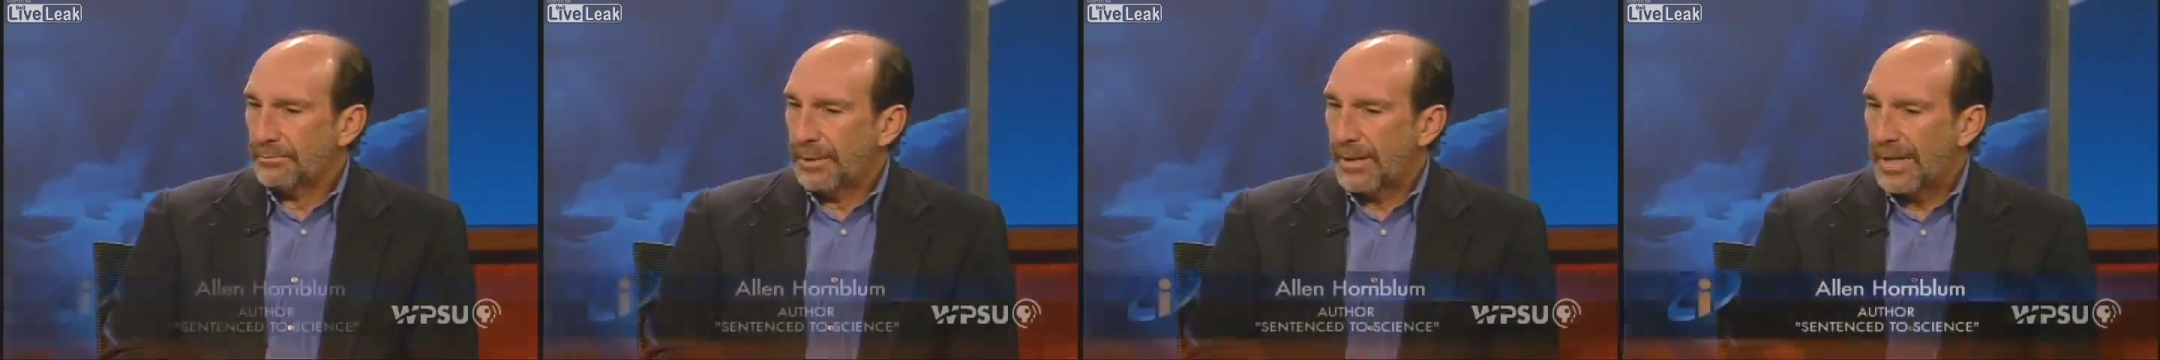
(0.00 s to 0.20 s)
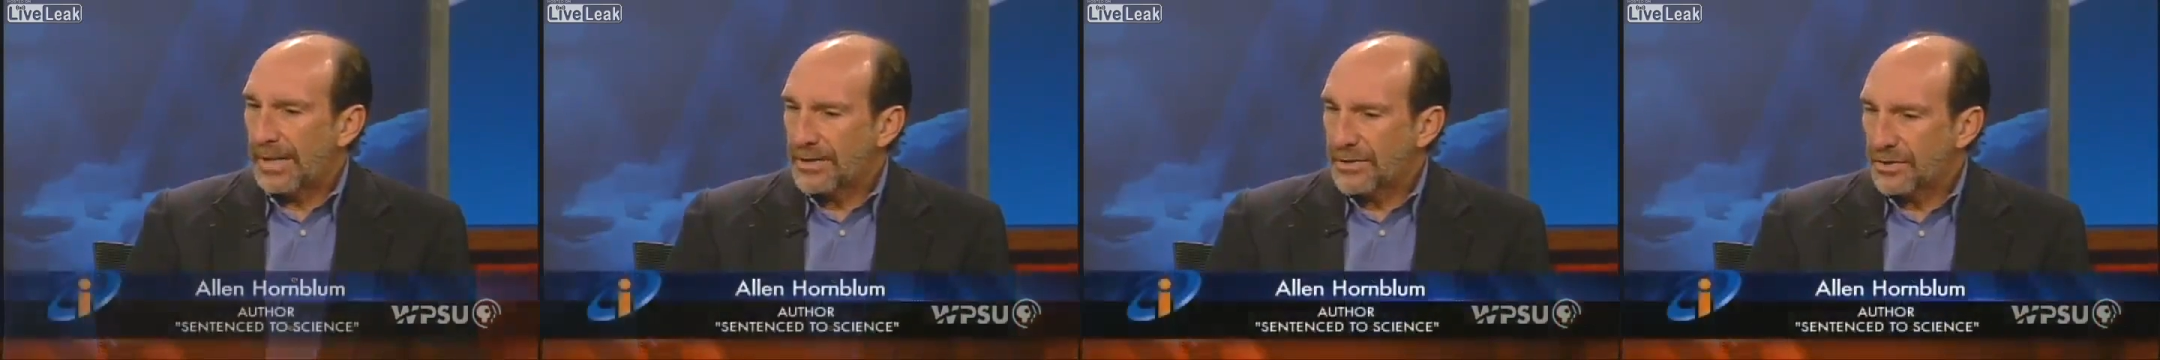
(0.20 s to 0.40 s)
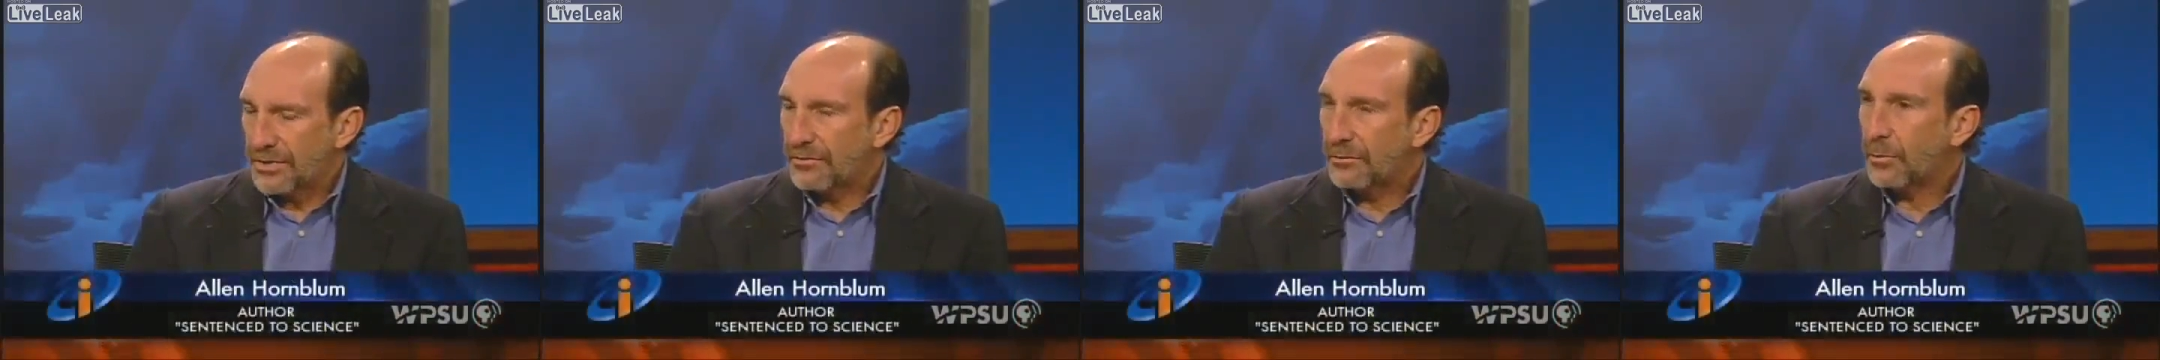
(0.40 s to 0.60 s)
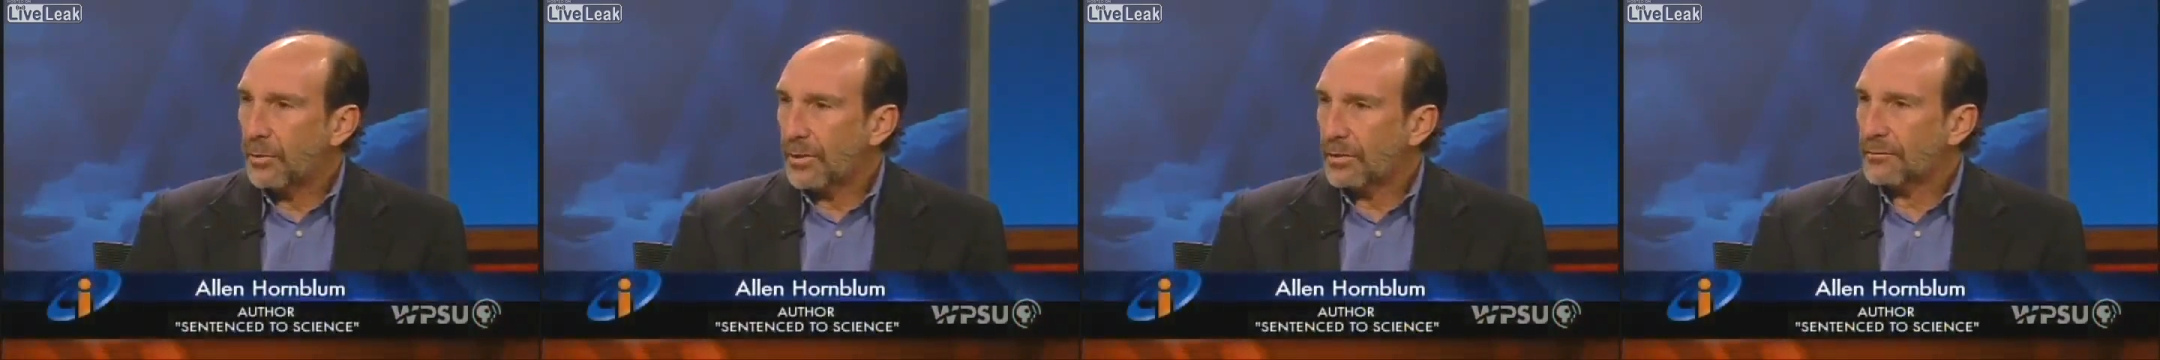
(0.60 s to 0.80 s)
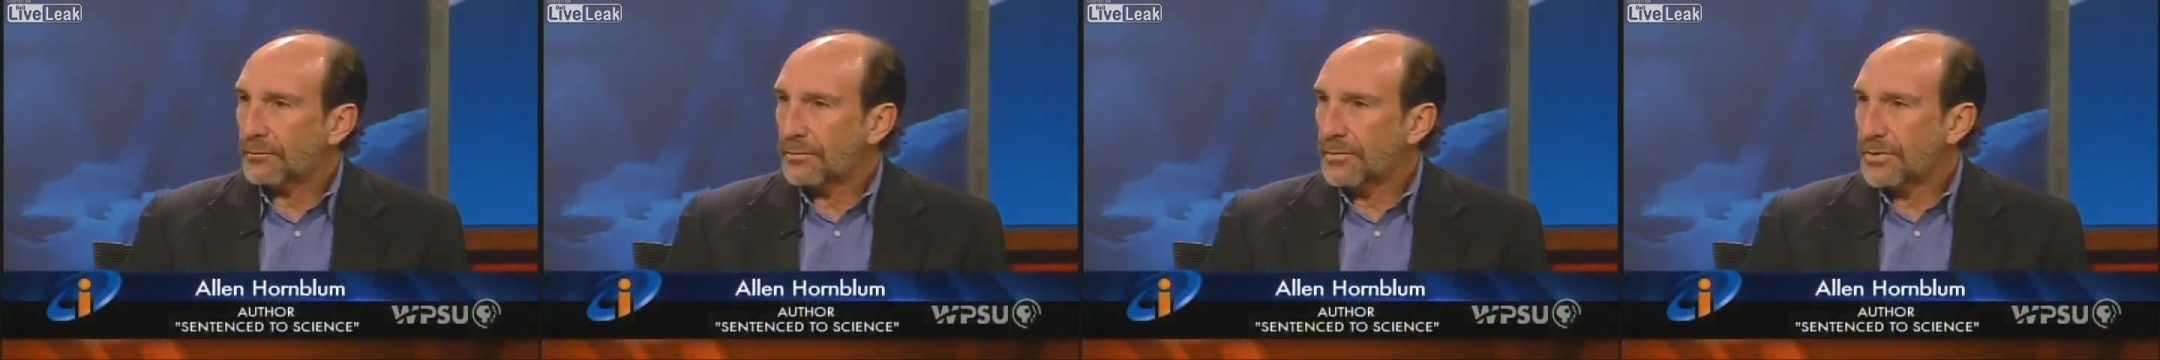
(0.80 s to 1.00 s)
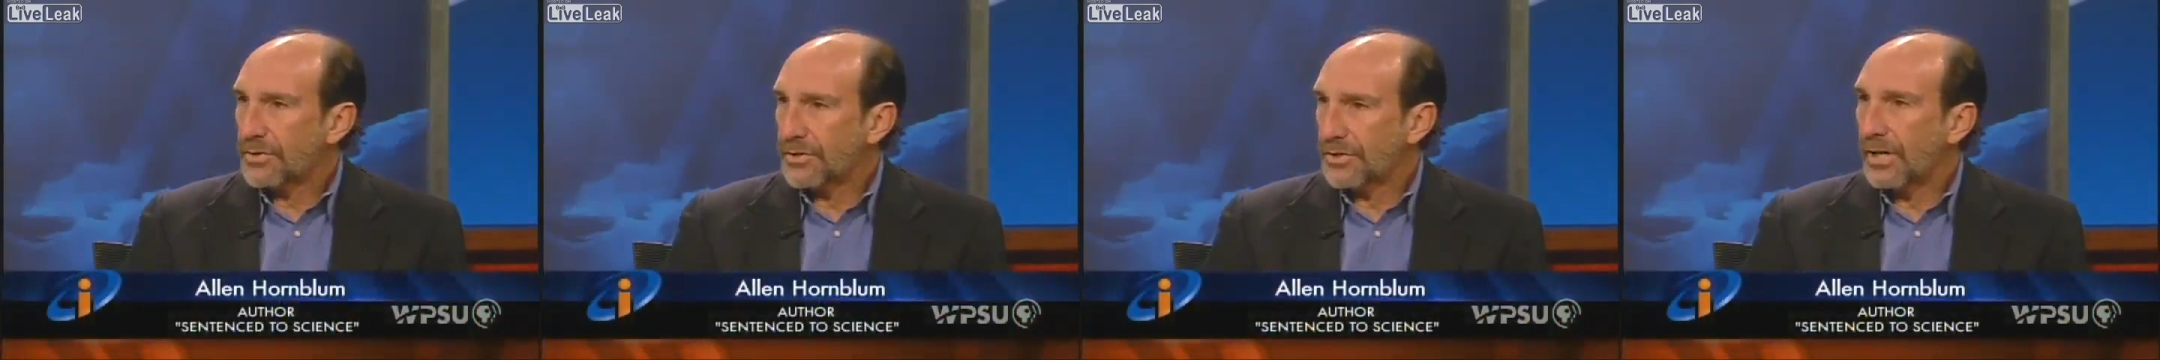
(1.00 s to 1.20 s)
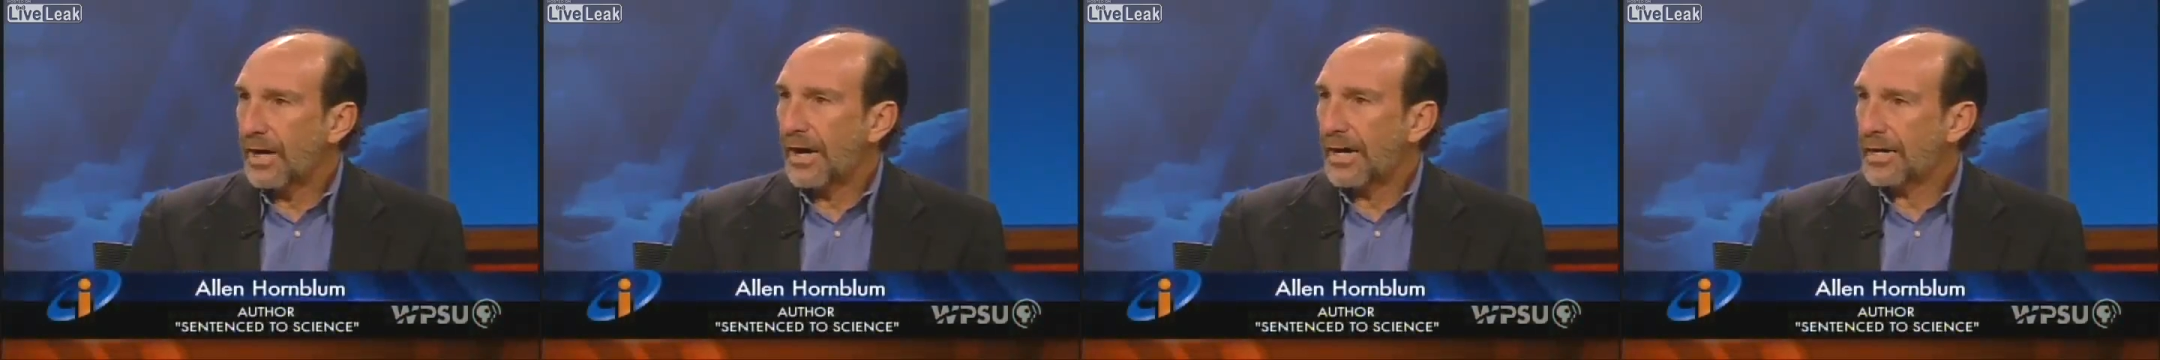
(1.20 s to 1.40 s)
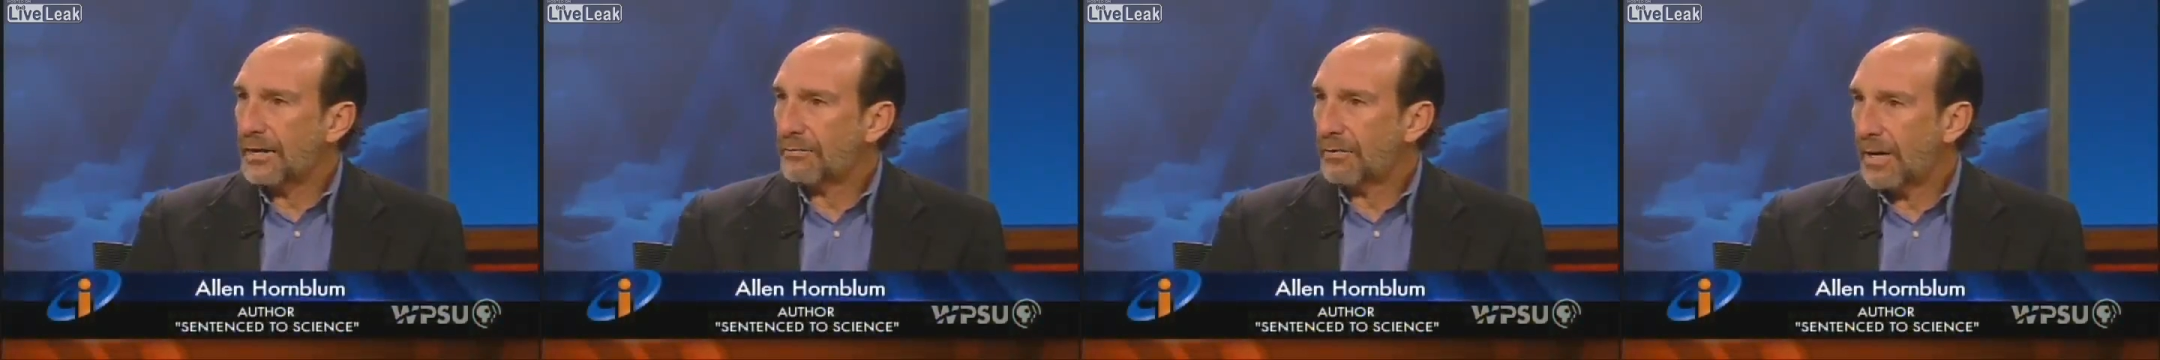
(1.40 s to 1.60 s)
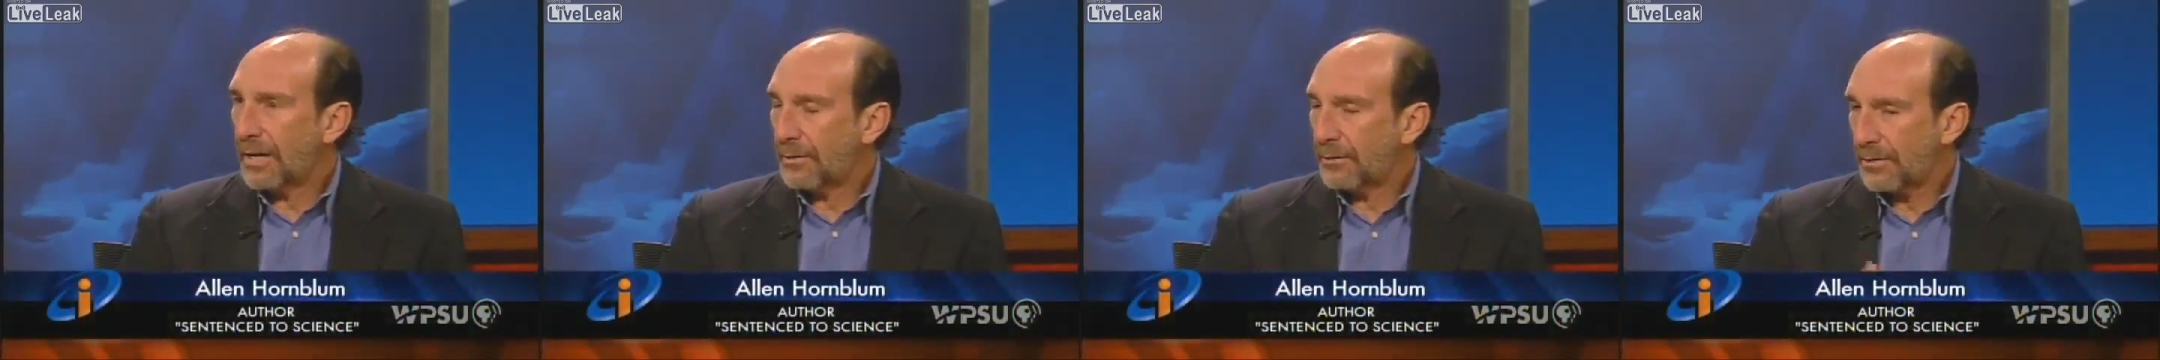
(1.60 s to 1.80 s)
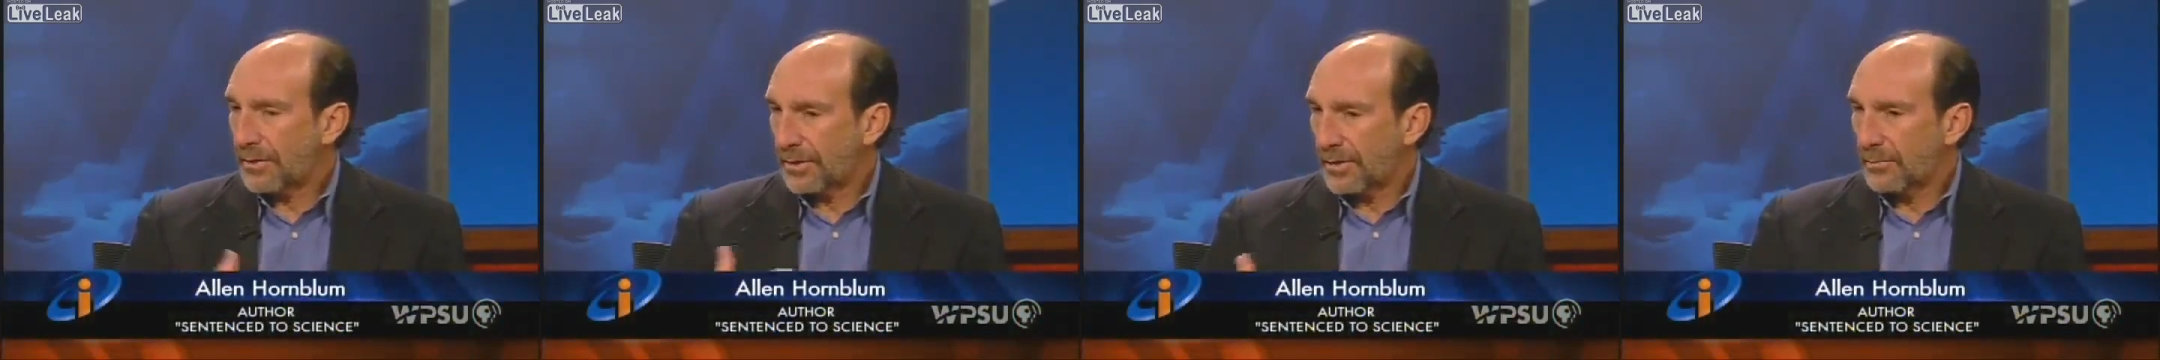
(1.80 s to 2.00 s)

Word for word: positive work for society rather than